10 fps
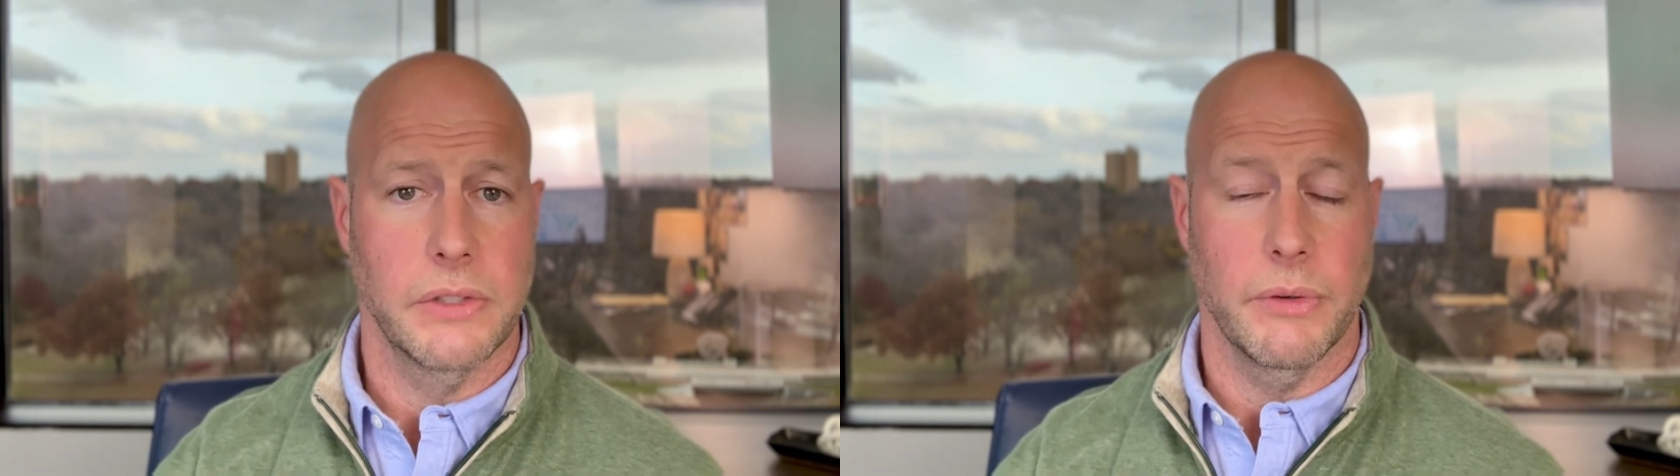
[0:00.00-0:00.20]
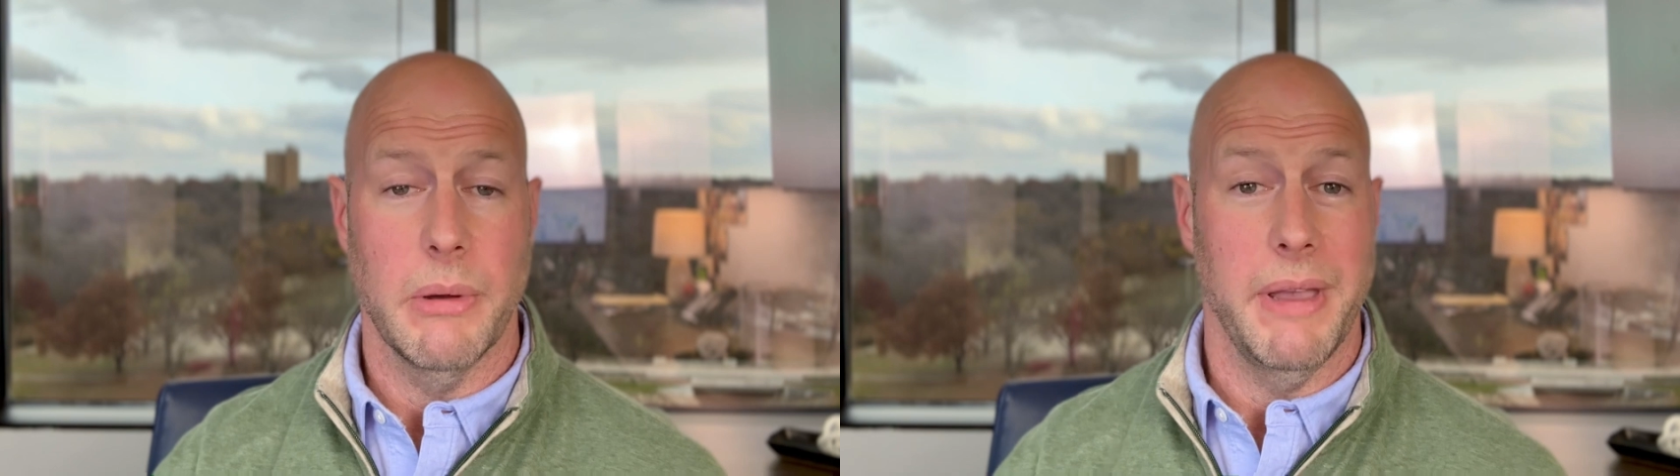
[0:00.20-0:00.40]

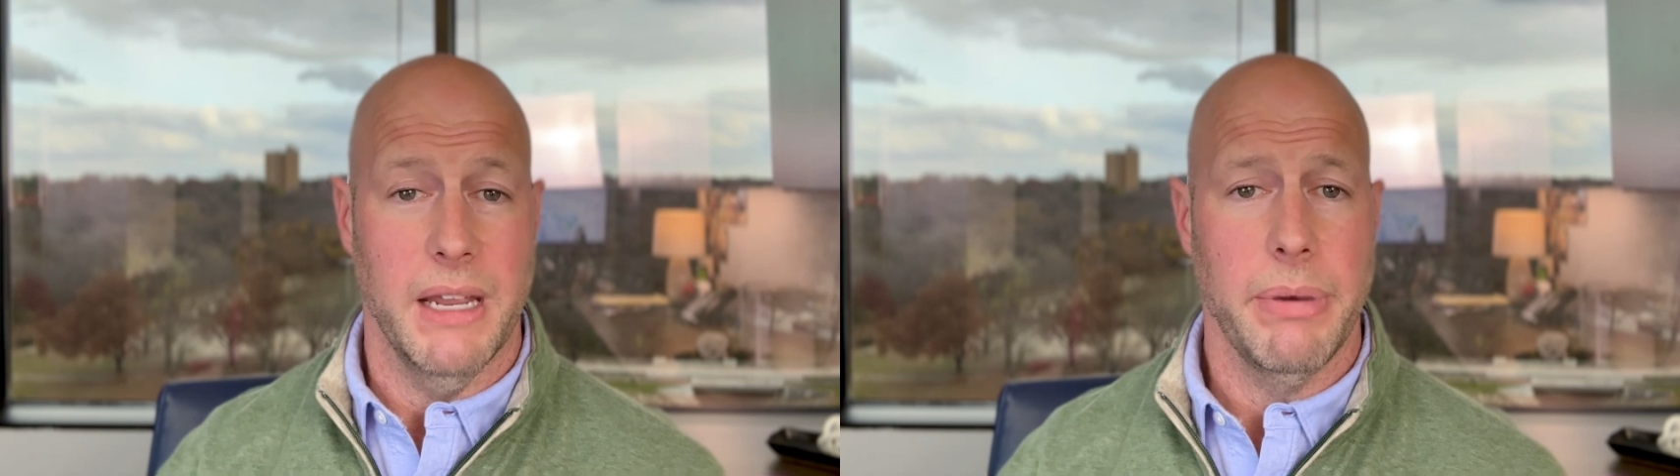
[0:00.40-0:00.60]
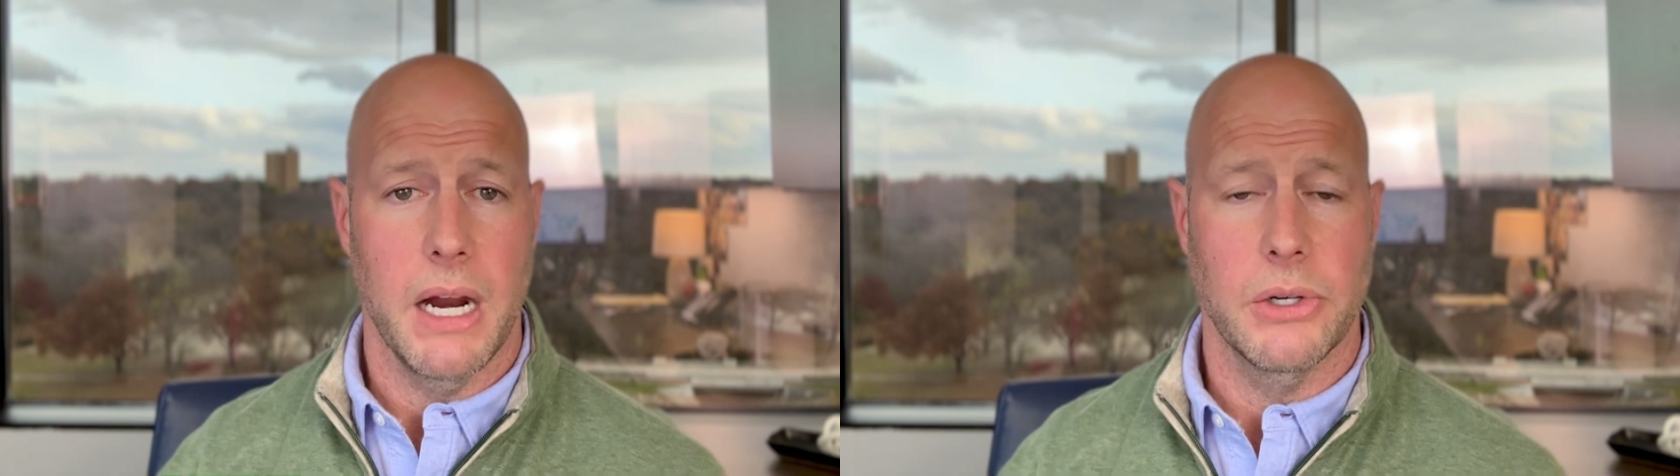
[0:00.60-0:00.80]
from a
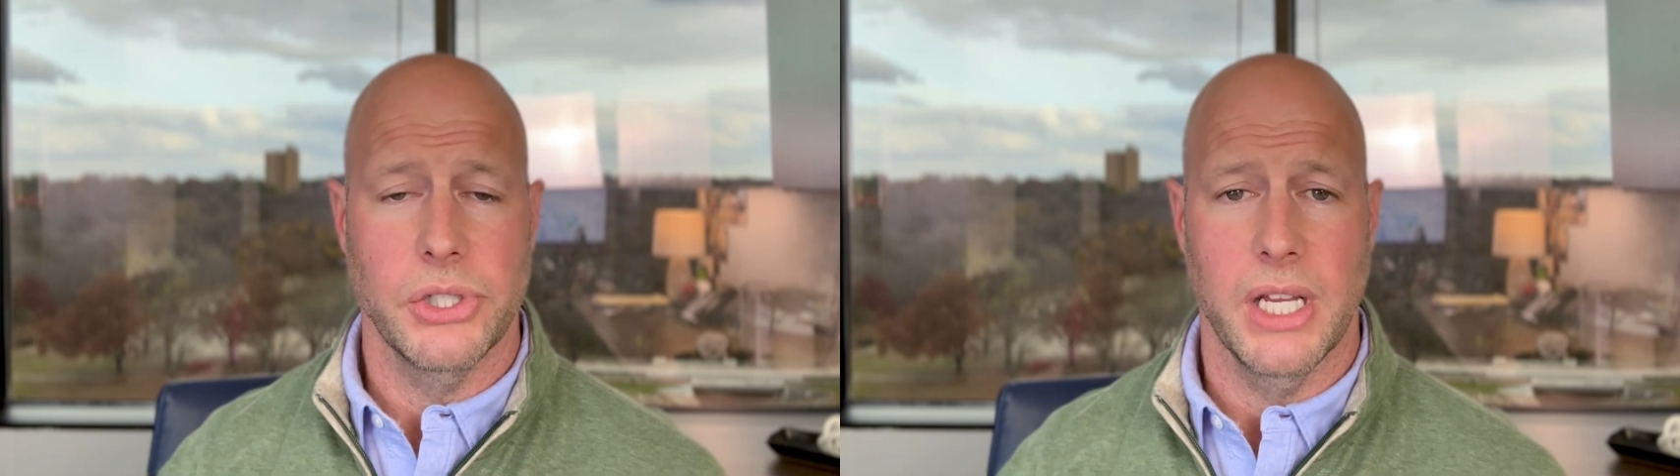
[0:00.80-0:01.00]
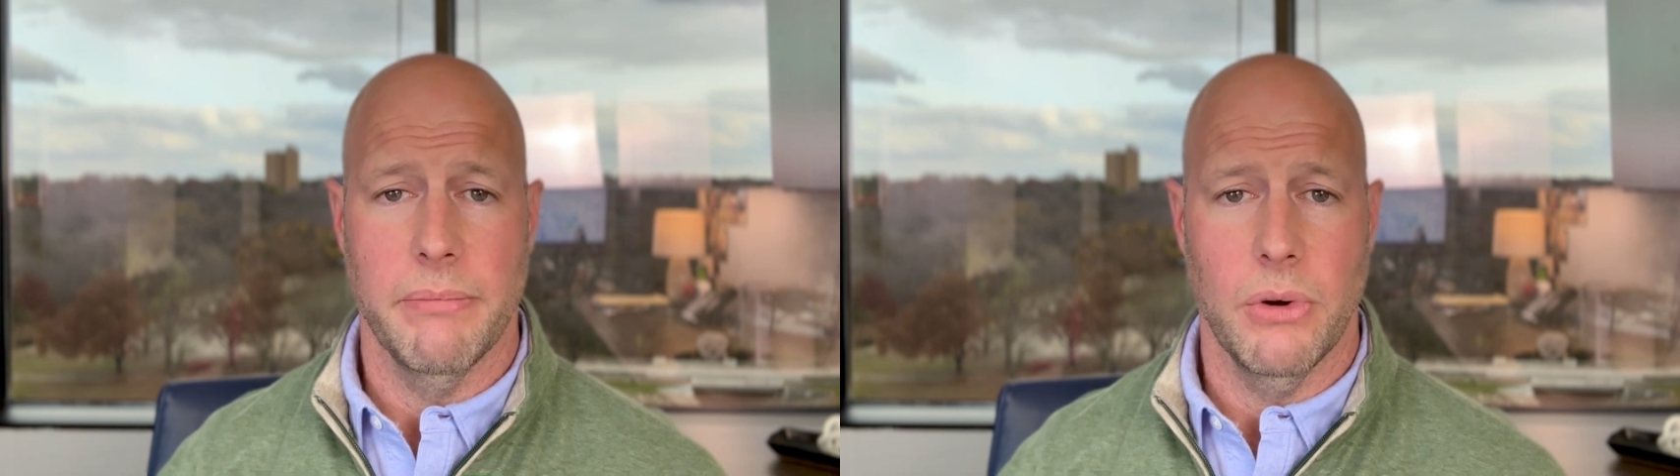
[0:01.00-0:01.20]
manpower
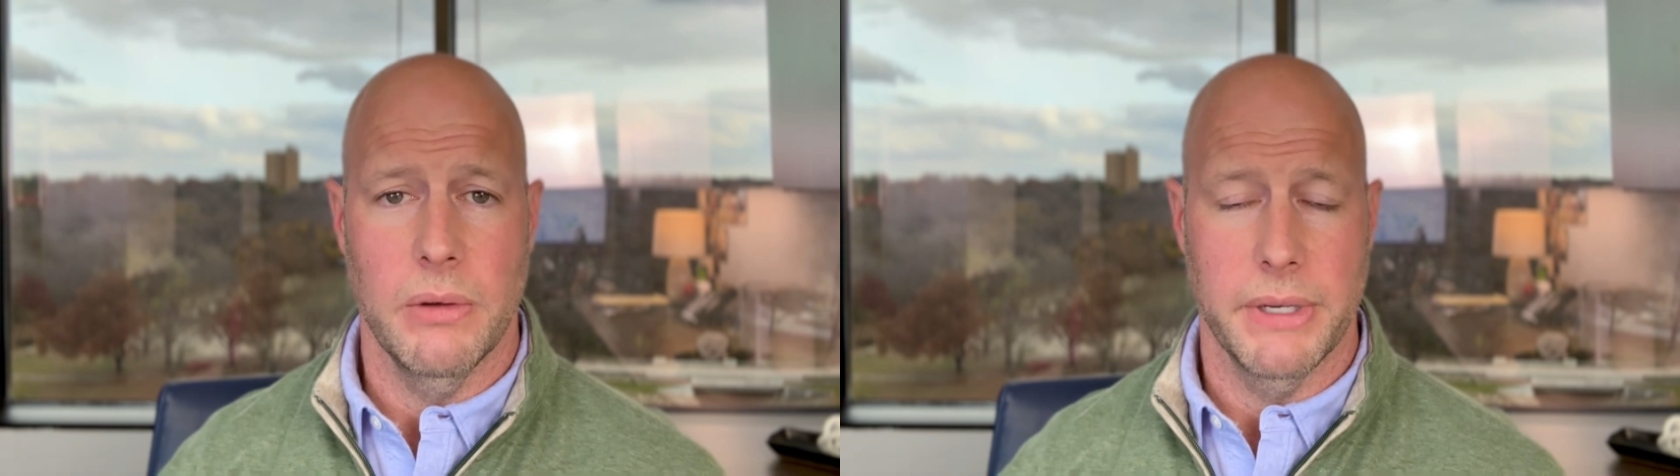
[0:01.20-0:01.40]
standpoint,